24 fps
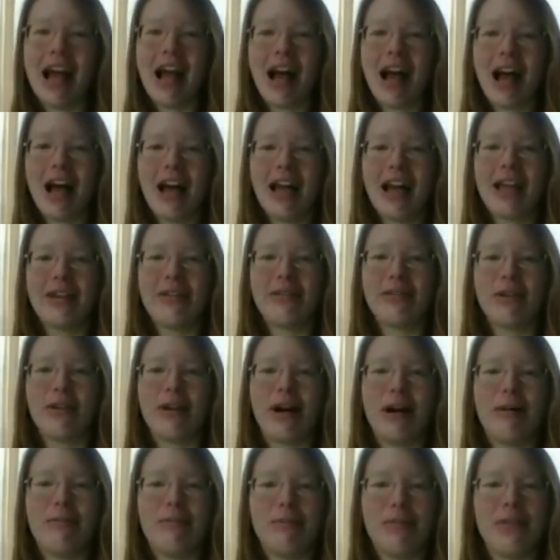I grew
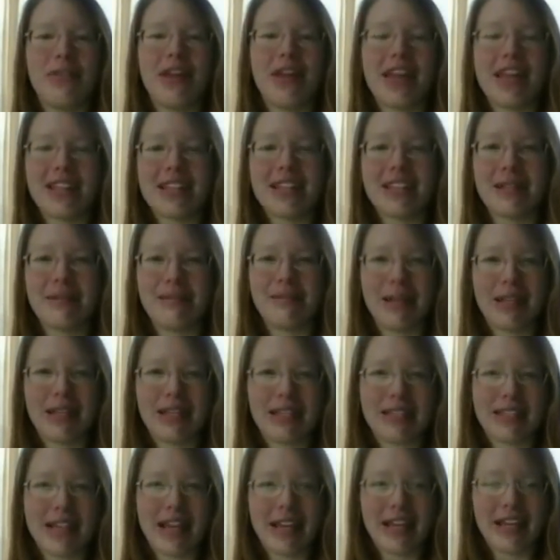up with 8
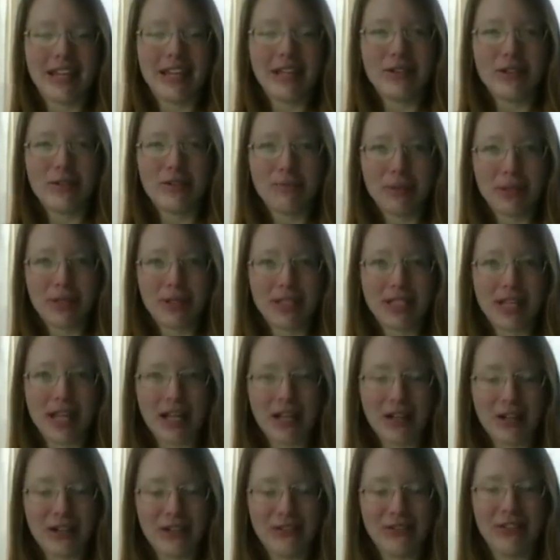siblings and a used
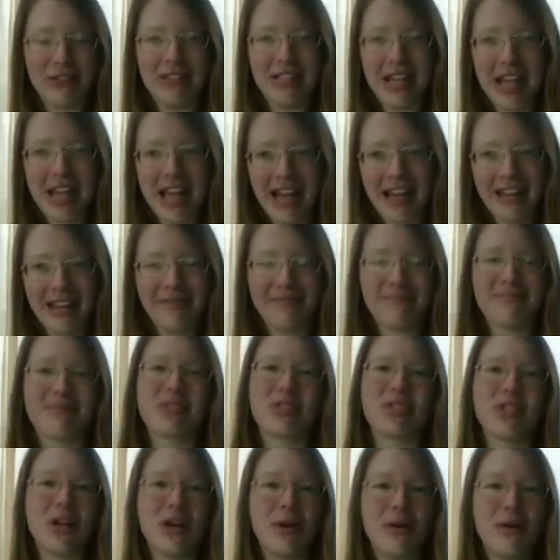bookseller for dad,
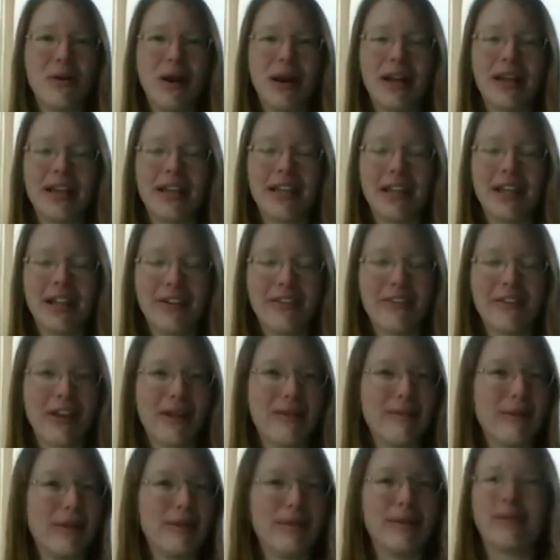so in our
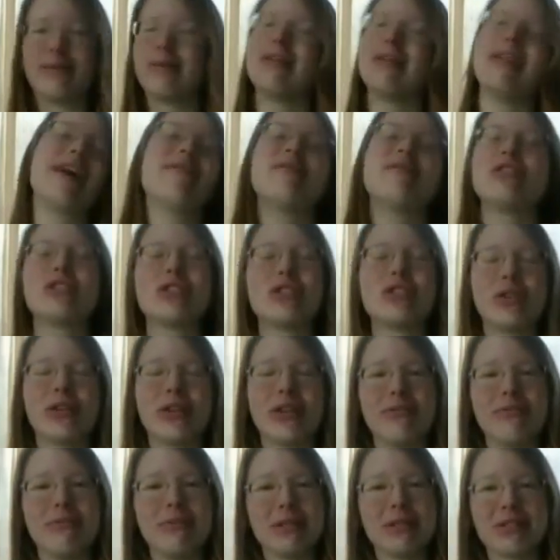family we were never short
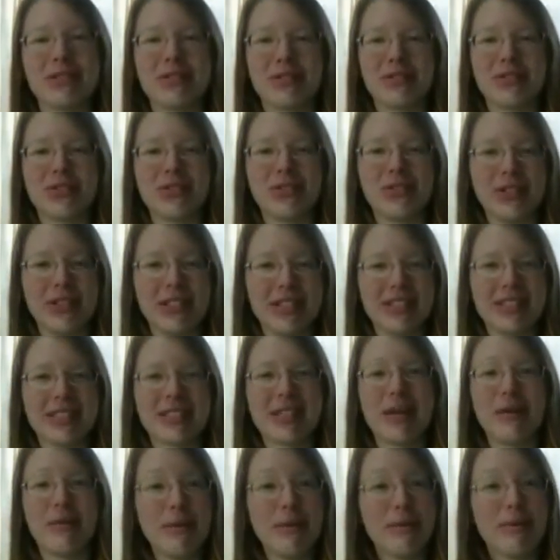of books or stories.
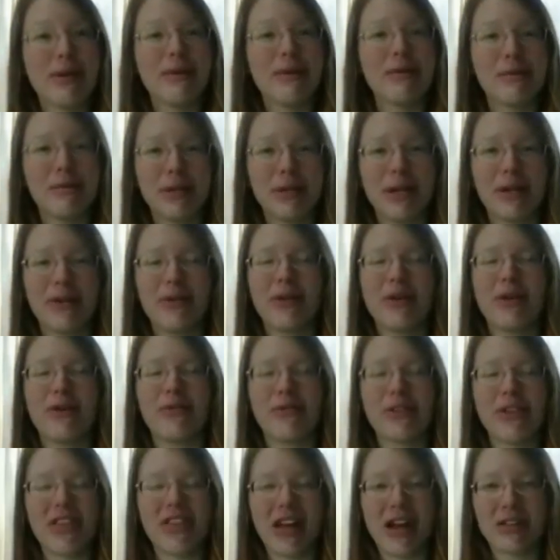We probably own
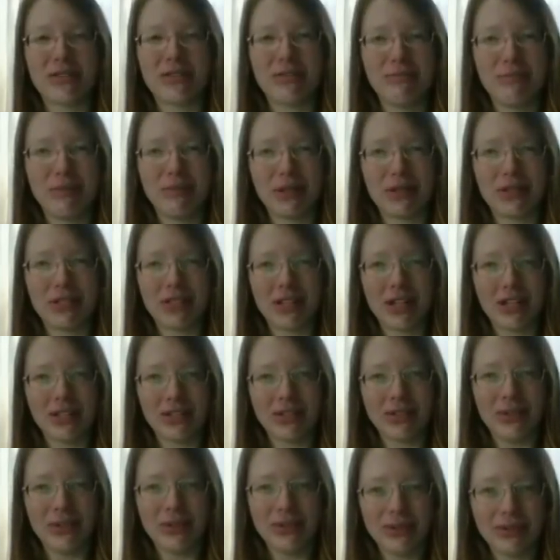over 1,000 books all
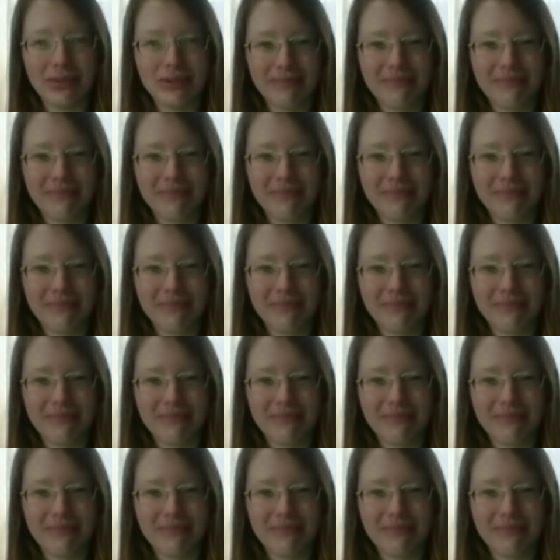told.